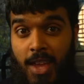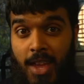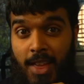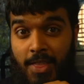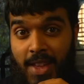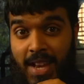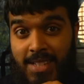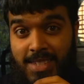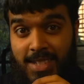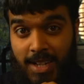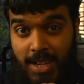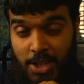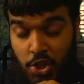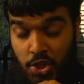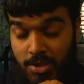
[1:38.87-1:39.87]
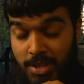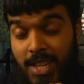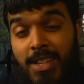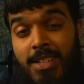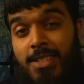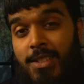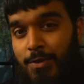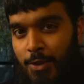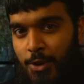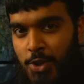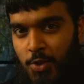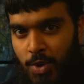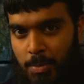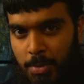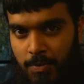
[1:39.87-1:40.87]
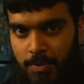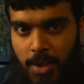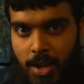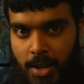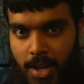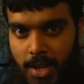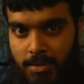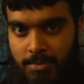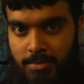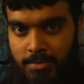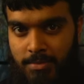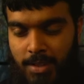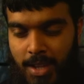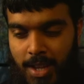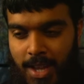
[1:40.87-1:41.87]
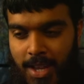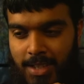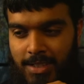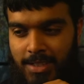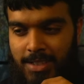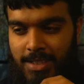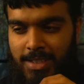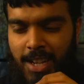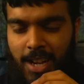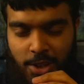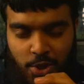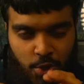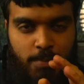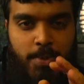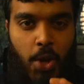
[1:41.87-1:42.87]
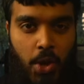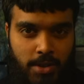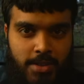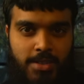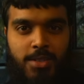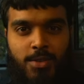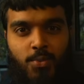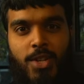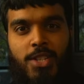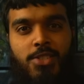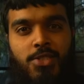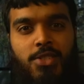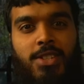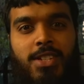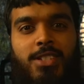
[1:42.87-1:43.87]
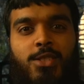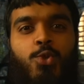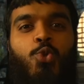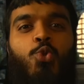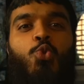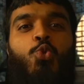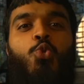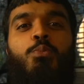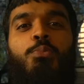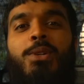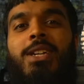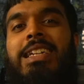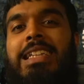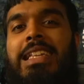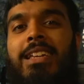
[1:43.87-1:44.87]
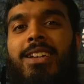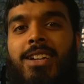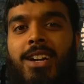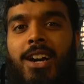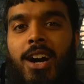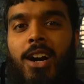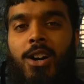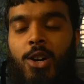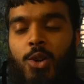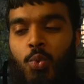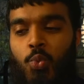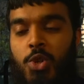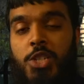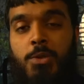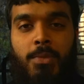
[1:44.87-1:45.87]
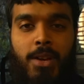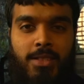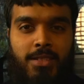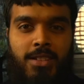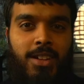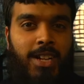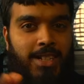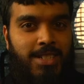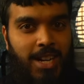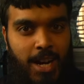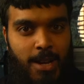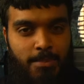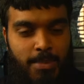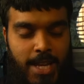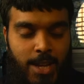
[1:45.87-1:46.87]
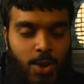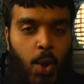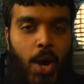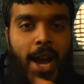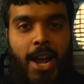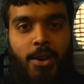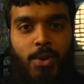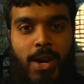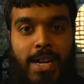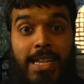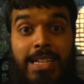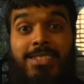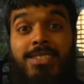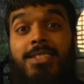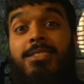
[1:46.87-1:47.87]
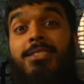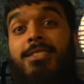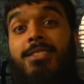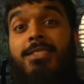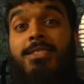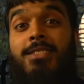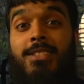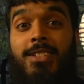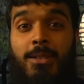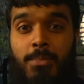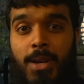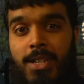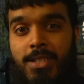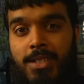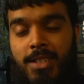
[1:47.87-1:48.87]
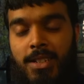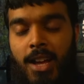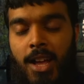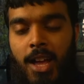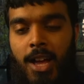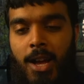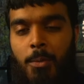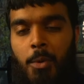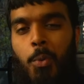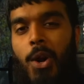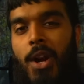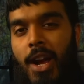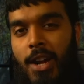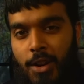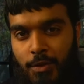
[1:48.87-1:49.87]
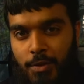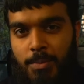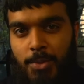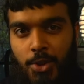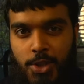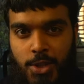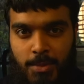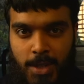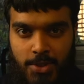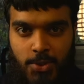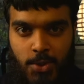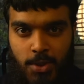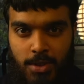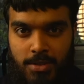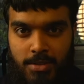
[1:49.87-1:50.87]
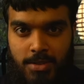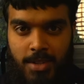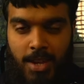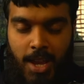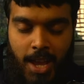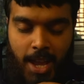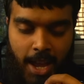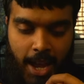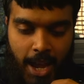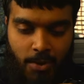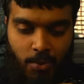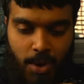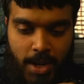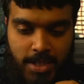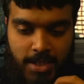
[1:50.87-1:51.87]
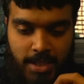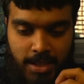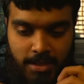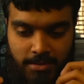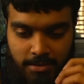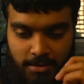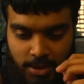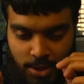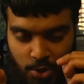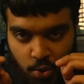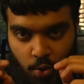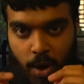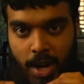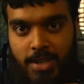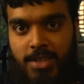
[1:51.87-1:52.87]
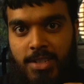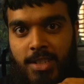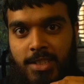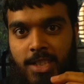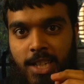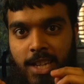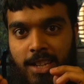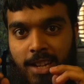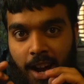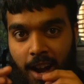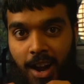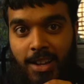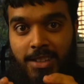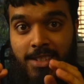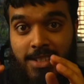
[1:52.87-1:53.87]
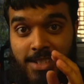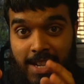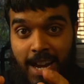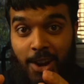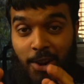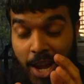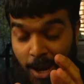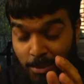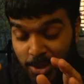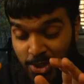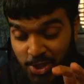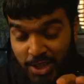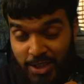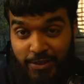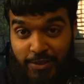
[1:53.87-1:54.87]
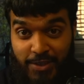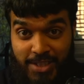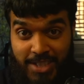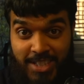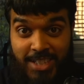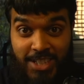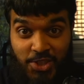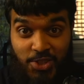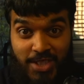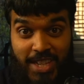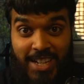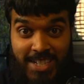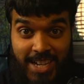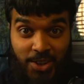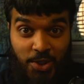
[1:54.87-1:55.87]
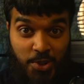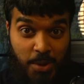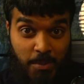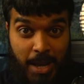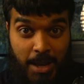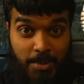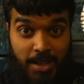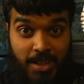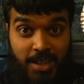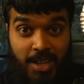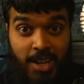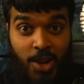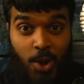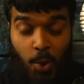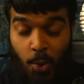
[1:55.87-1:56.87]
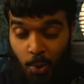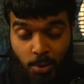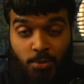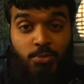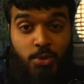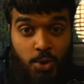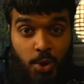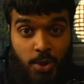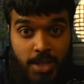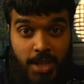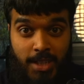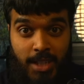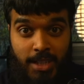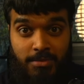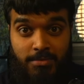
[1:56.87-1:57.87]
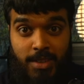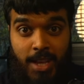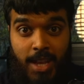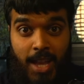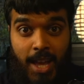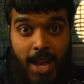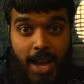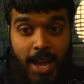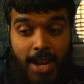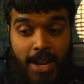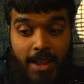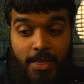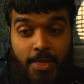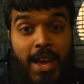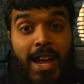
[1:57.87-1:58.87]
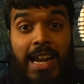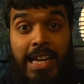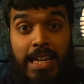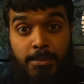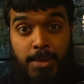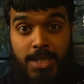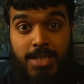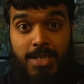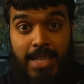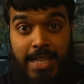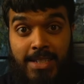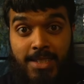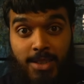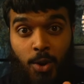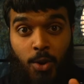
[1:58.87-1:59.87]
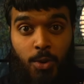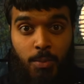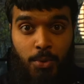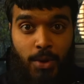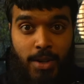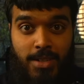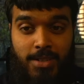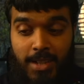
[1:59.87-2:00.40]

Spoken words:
That selection is the first rep of learning. And I should be honest, the research isn't super clear cut on which method, like typing or handwriting, is consistently better. But what I know from coaching my students, handwriting drastically cuts down how much you can physically just get down on your paper or your note taking. And that limit is the whole point.